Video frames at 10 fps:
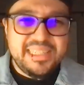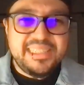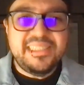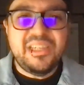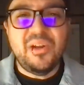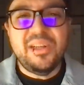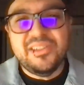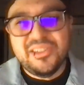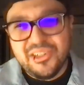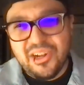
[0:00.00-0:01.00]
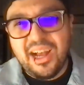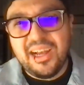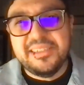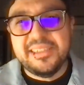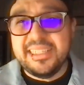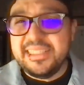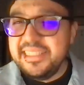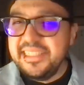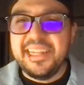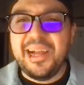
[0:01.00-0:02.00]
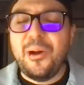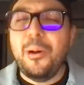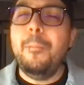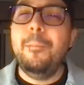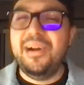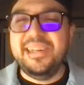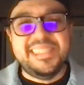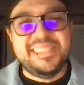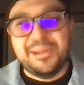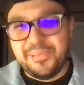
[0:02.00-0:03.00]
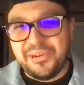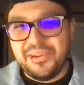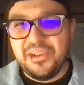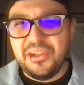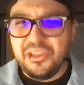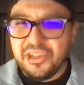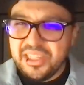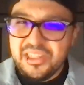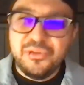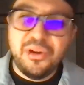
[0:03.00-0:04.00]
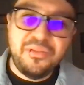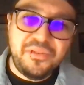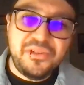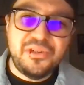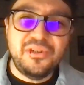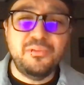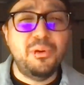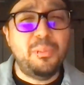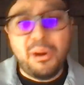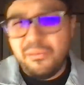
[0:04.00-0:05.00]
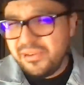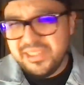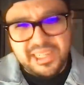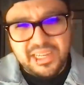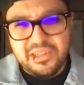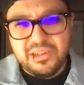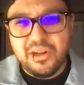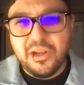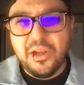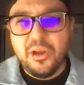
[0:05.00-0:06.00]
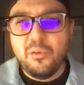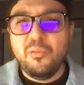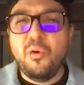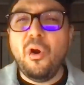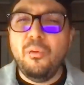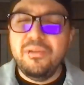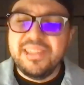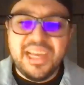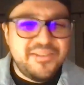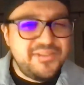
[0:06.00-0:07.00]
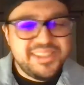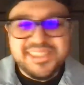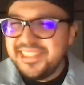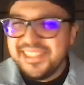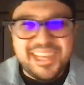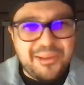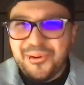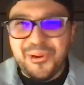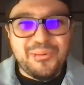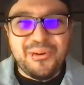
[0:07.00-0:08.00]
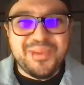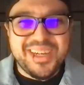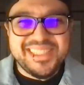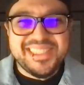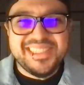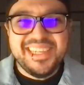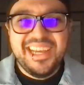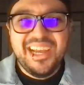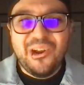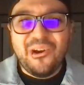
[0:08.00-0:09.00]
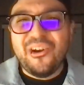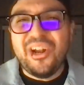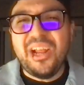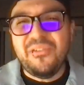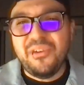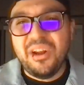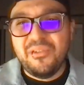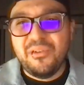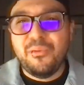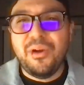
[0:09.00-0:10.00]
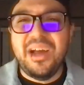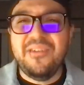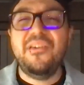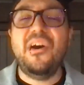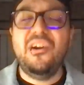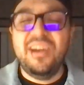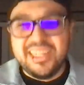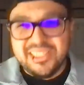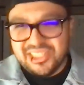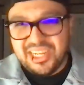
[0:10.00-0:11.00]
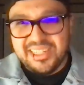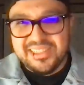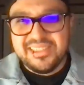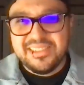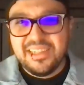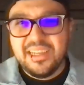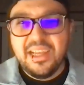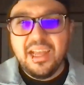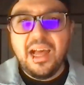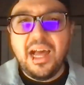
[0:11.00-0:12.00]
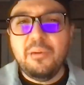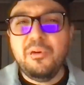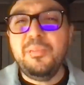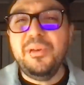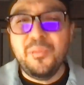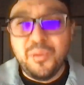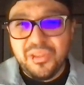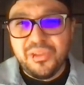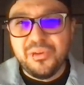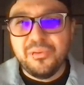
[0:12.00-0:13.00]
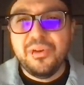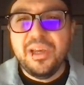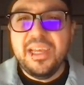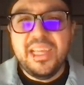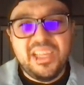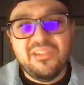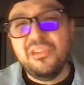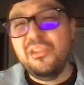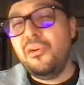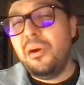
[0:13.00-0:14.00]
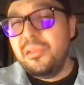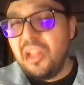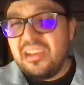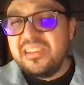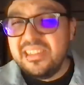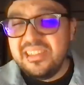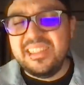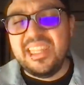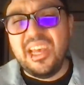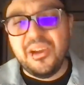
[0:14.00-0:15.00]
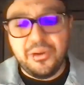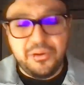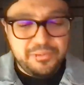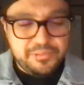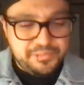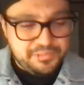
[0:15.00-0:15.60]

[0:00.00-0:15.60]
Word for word: Staring into your eyes, I see it now, my December. Looking into our futures, we're perfect together. We will always have this chemical romance. Her and I forever will have our last chance. I will be with you, even though I'm lost in the echo.